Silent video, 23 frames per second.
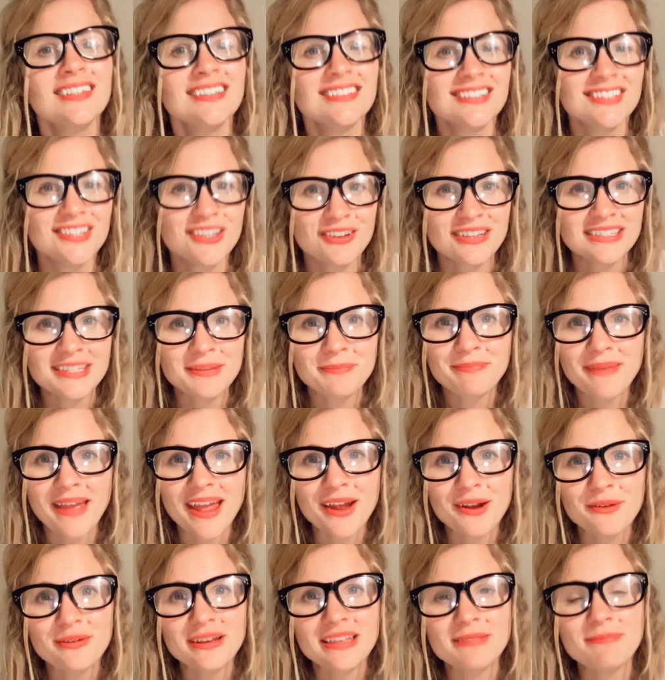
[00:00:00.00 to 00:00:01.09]
So you have to
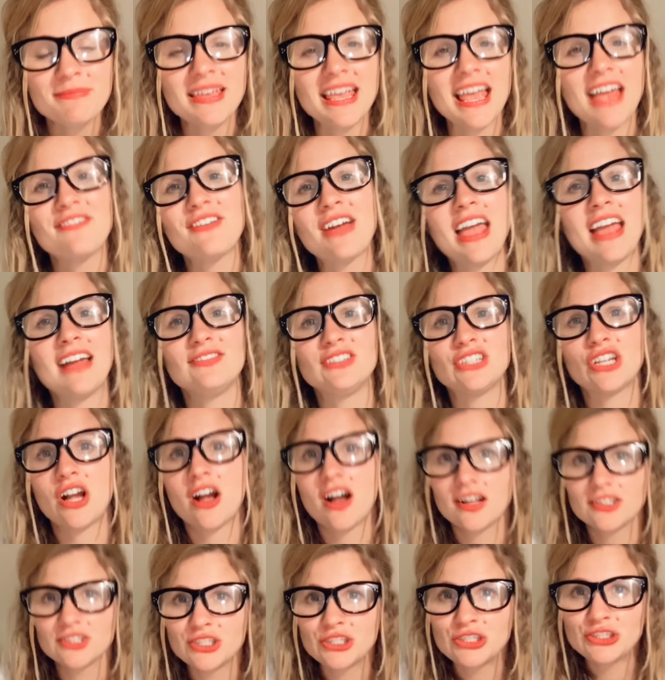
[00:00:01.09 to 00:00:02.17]
bear with me if I have to
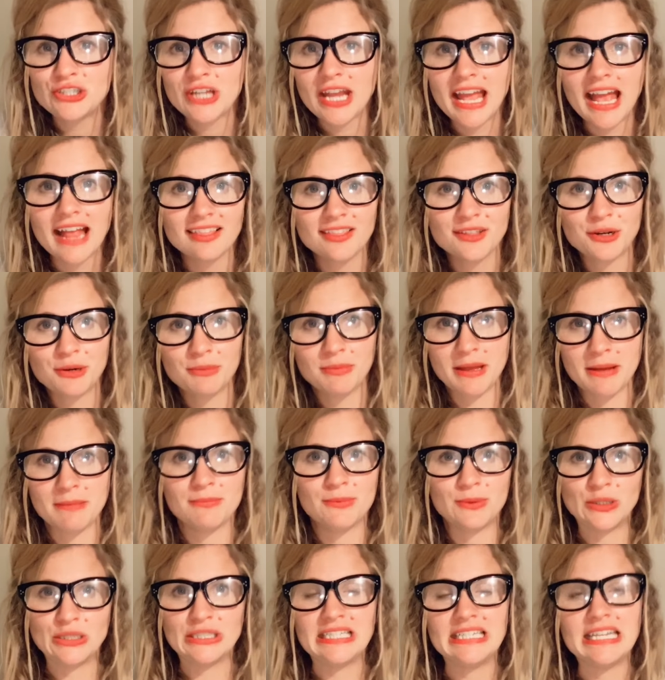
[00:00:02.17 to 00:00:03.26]
concentrate a little bit
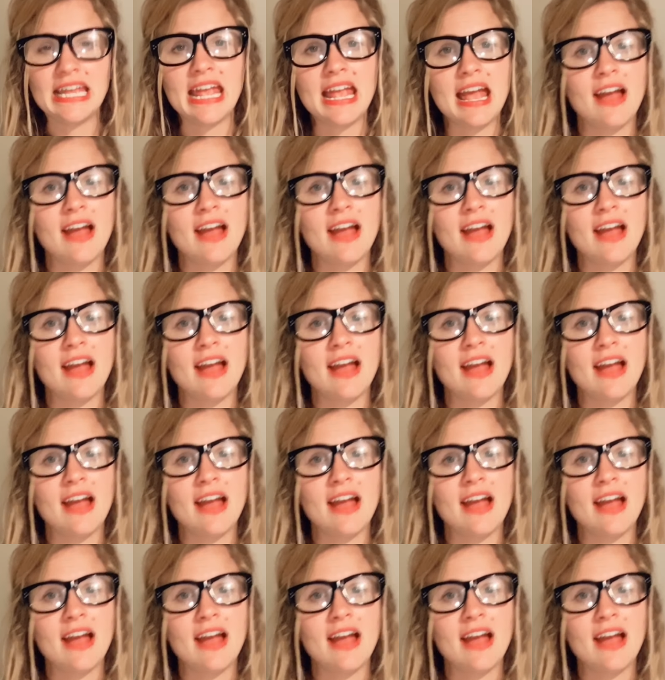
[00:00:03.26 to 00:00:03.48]
more today.